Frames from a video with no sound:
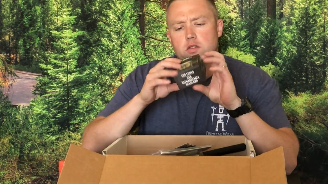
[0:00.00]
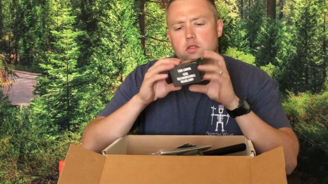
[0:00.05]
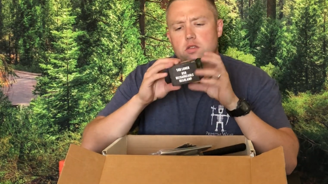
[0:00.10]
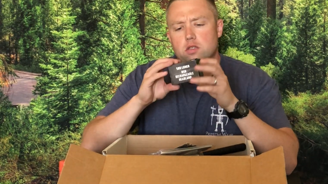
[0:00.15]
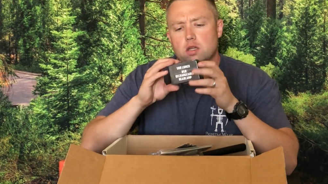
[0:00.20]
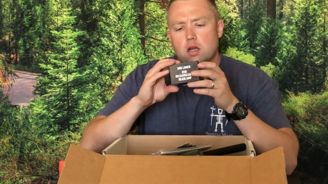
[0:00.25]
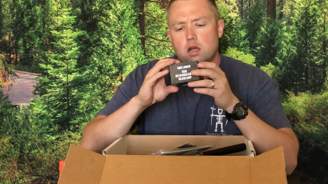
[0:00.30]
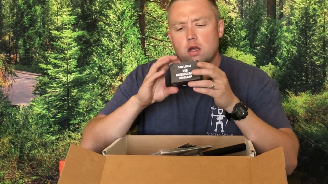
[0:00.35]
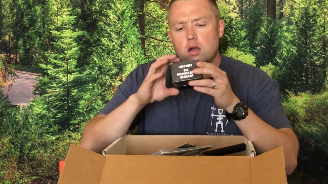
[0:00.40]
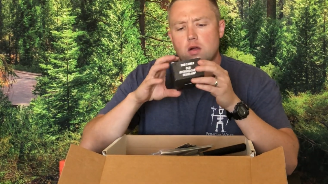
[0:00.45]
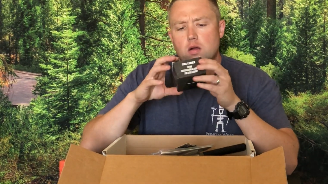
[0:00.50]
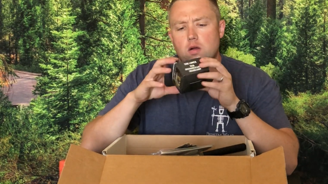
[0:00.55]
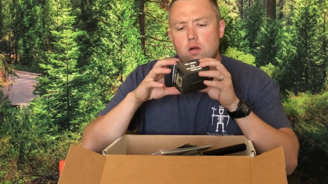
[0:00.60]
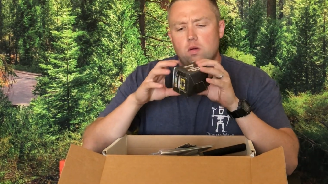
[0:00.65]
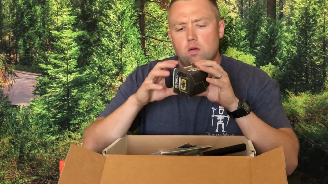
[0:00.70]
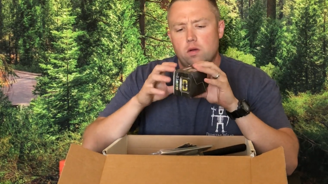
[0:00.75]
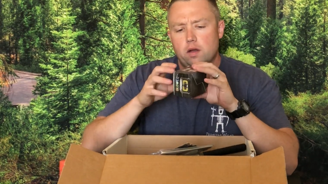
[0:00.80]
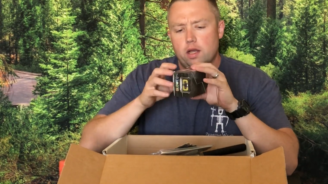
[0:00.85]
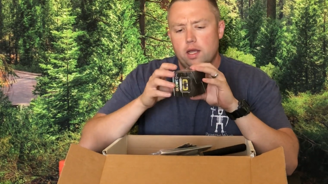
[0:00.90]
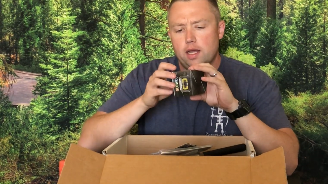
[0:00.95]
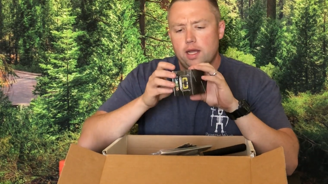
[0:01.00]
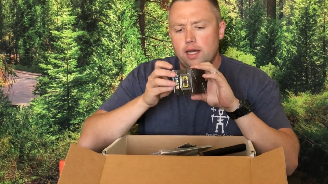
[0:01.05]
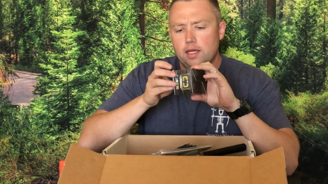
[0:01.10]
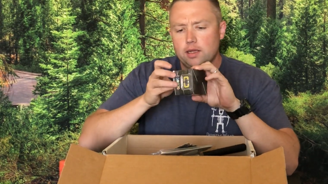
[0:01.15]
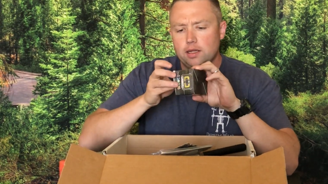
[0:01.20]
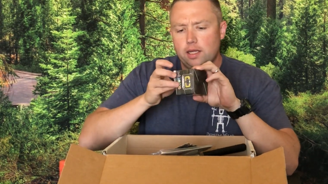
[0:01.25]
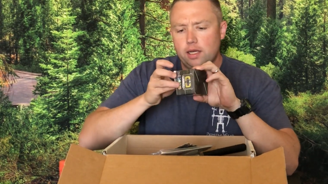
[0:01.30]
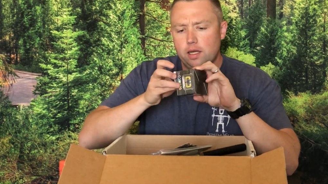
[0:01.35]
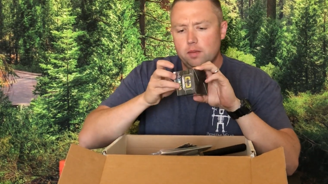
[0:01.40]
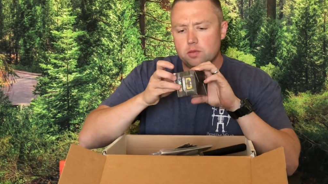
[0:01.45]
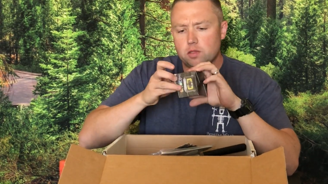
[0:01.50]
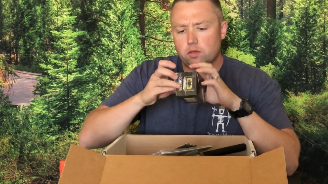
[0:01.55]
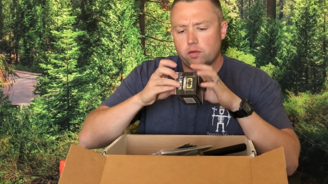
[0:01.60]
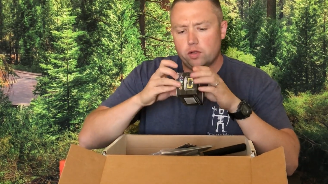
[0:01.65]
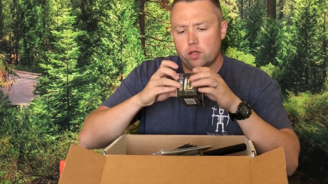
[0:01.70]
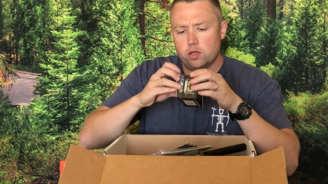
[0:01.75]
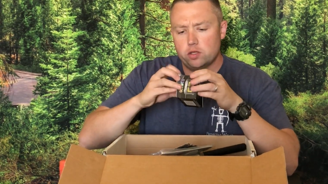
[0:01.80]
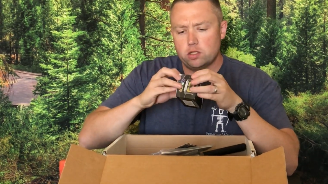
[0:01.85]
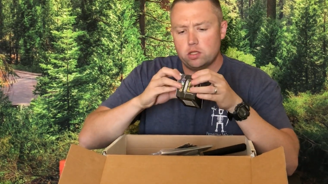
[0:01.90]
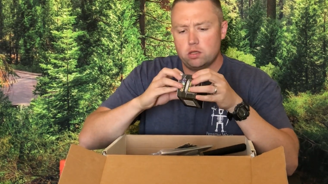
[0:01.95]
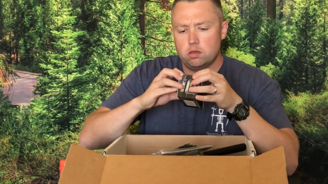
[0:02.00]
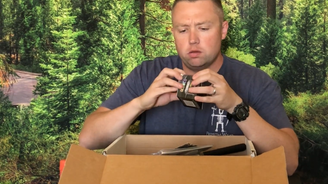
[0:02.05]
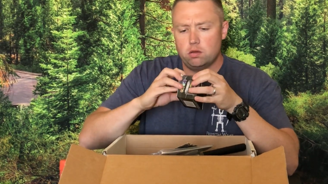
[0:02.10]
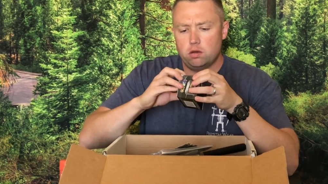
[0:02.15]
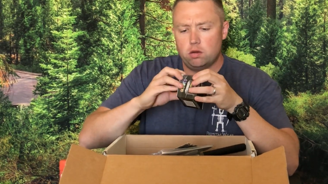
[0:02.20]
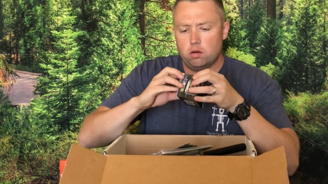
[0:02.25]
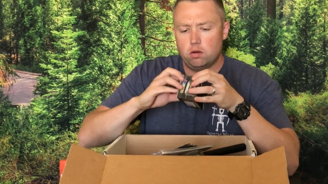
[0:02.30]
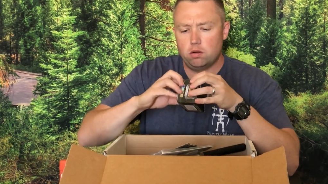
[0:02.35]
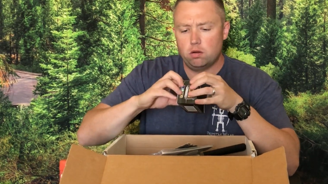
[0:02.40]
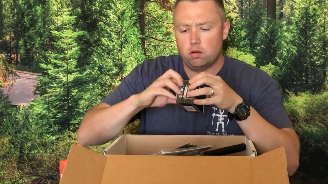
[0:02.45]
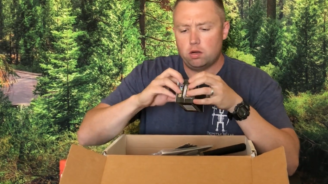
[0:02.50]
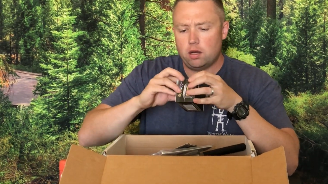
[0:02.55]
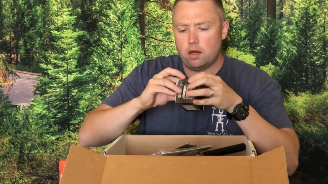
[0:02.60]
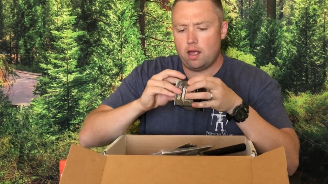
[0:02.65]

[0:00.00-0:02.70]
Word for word: So headlamps, for those of you who